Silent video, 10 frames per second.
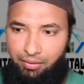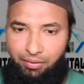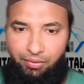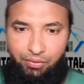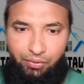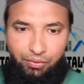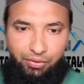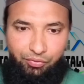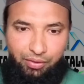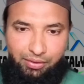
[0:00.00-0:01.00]
so
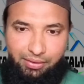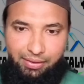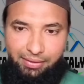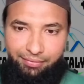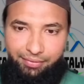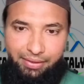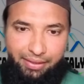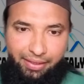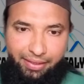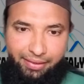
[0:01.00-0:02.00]
this was three hundred
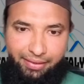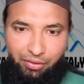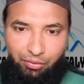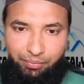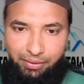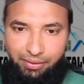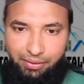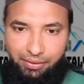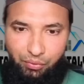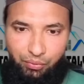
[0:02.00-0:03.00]
seventy-eight
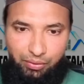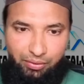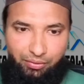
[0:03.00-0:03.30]
kilometers route.